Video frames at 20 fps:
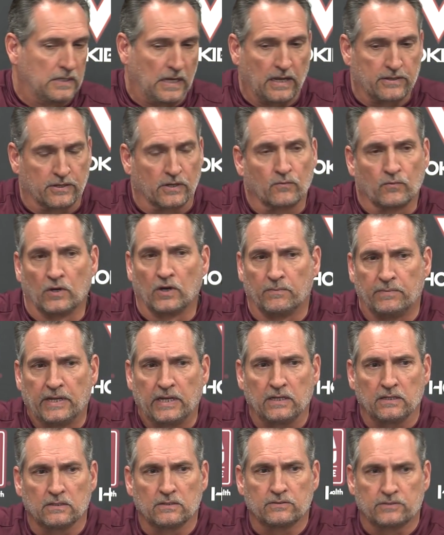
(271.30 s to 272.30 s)
Yeah, there will
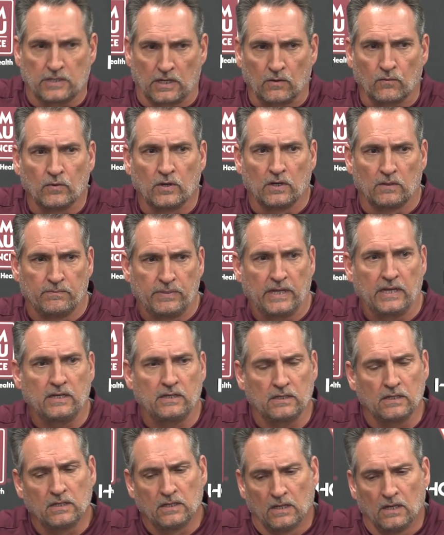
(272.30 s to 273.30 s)
be. There will
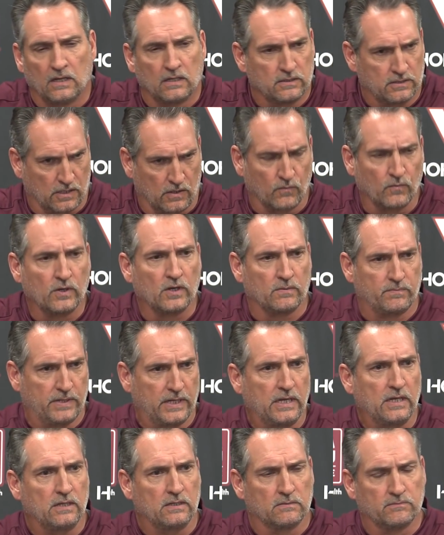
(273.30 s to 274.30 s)
be. There will
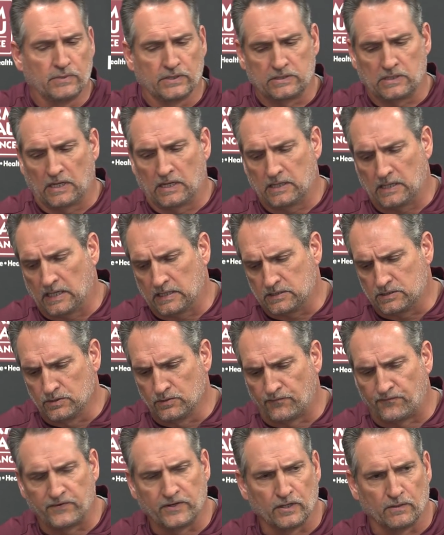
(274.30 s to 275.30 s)
be. But I
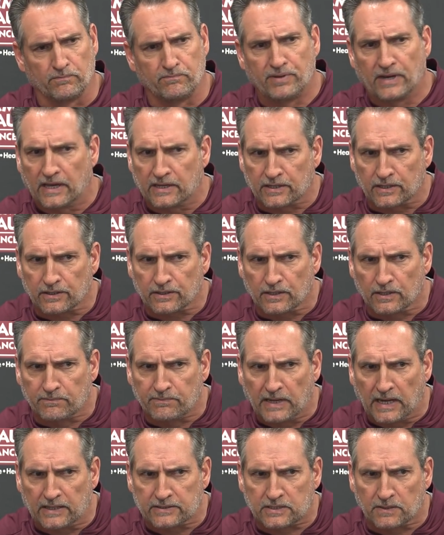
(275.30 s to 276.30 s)
do feel better
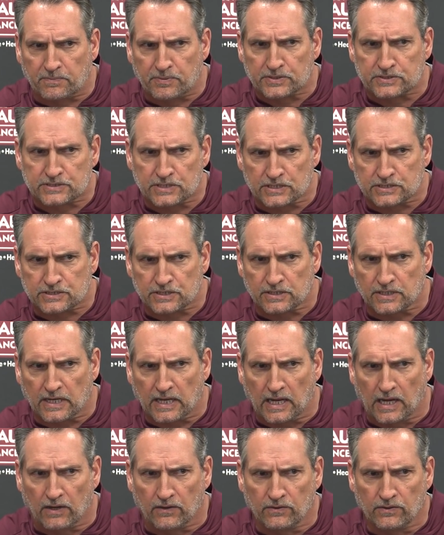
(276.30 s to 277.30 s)
about the position
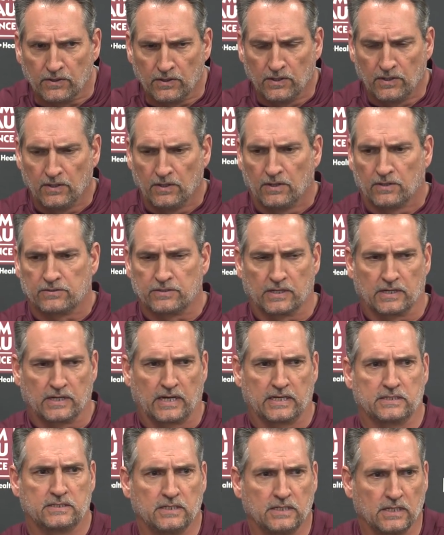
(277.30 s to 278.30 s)
now than
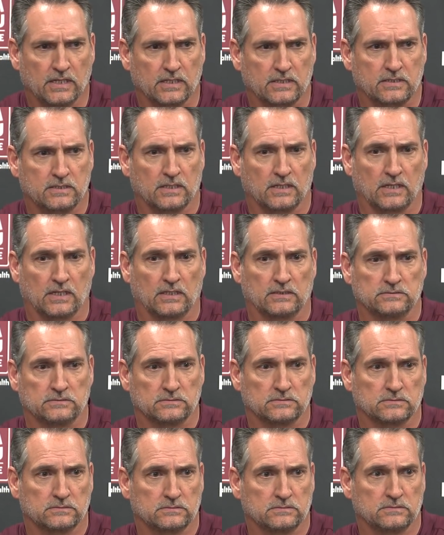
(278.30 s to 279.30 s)
I did, 4
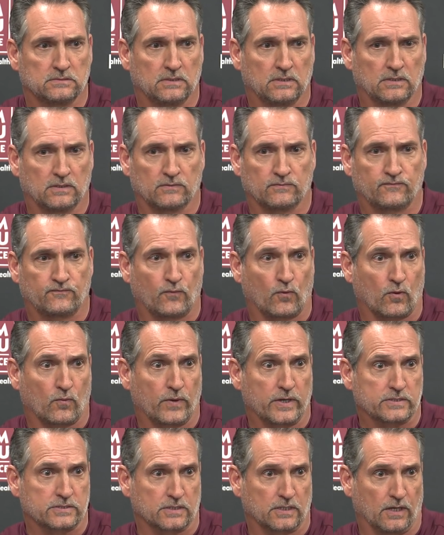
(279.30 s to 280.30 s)

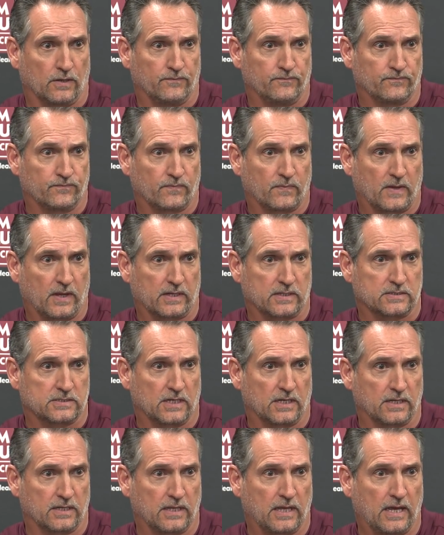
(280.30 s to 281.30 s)
weeks ago. I can
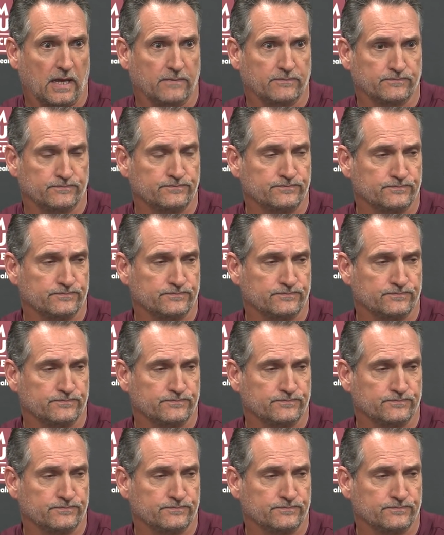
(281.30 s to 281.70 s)
tell you that.